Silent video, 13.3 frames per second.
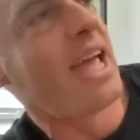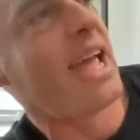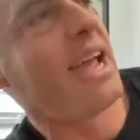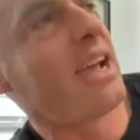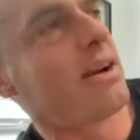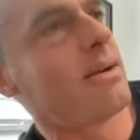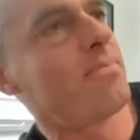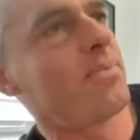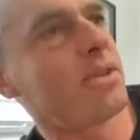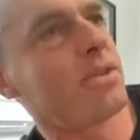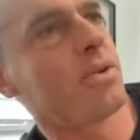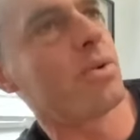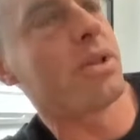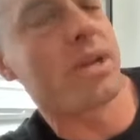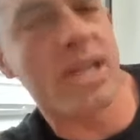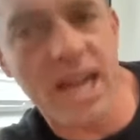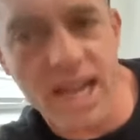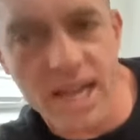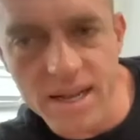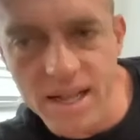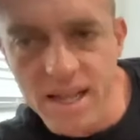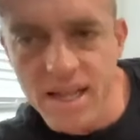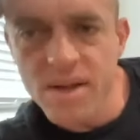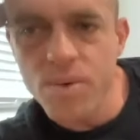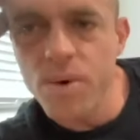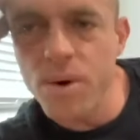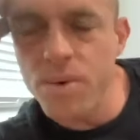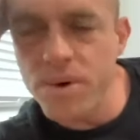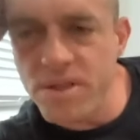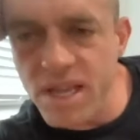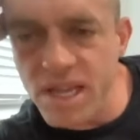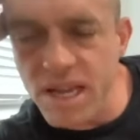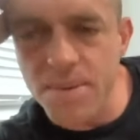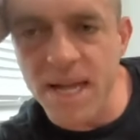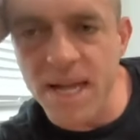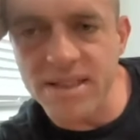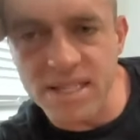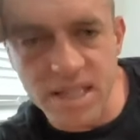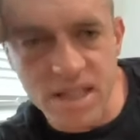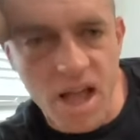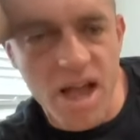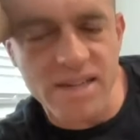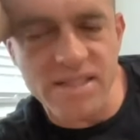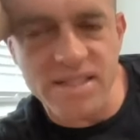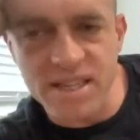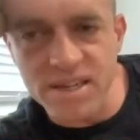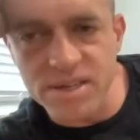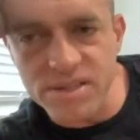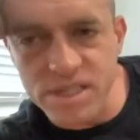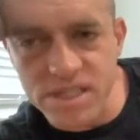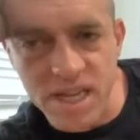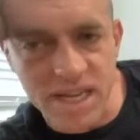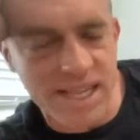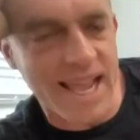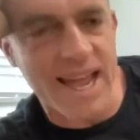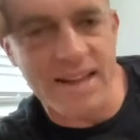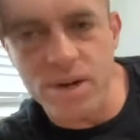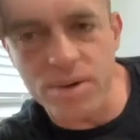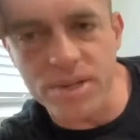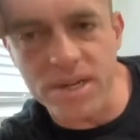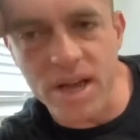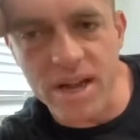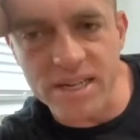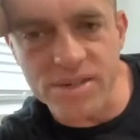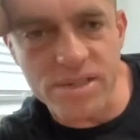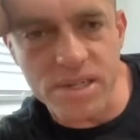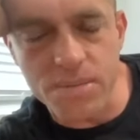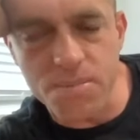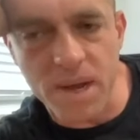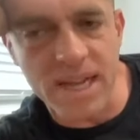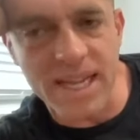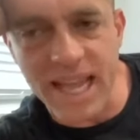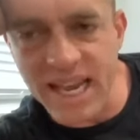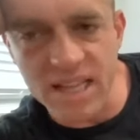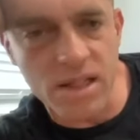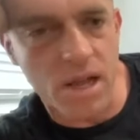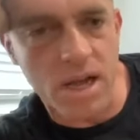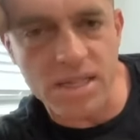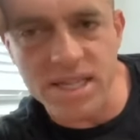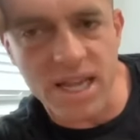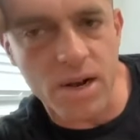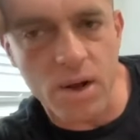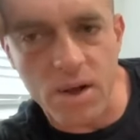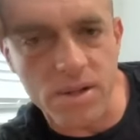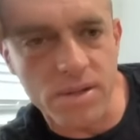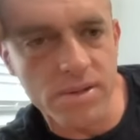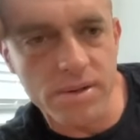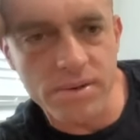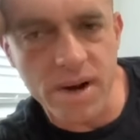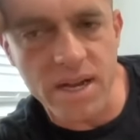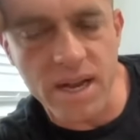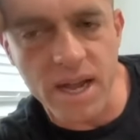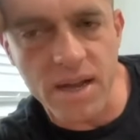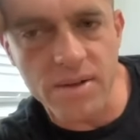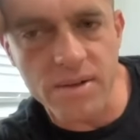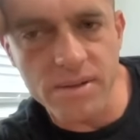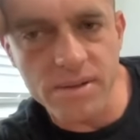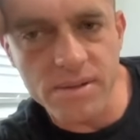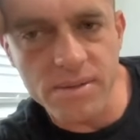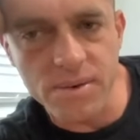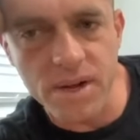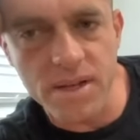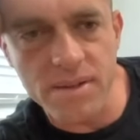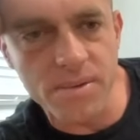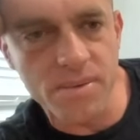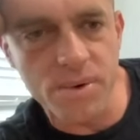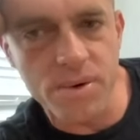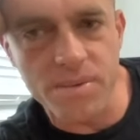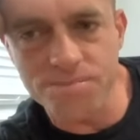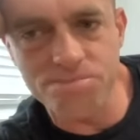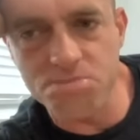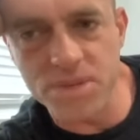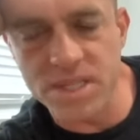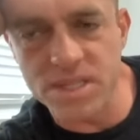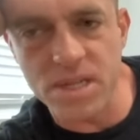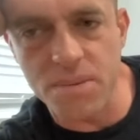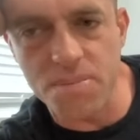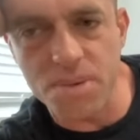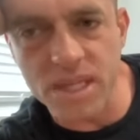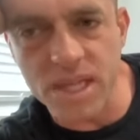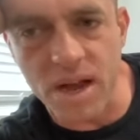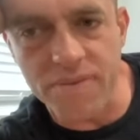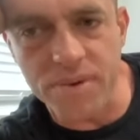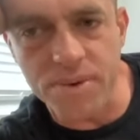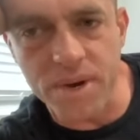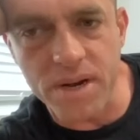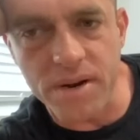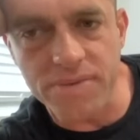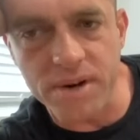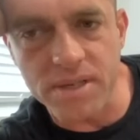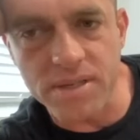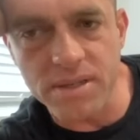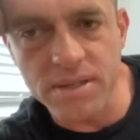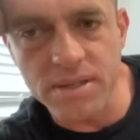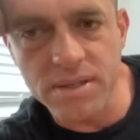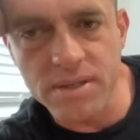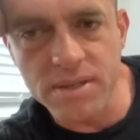hey um so we're looking at what were you thinking about this lot still and she's like yeah totally not interested in buying any lots at all right now we're we're it's completely off the radar for us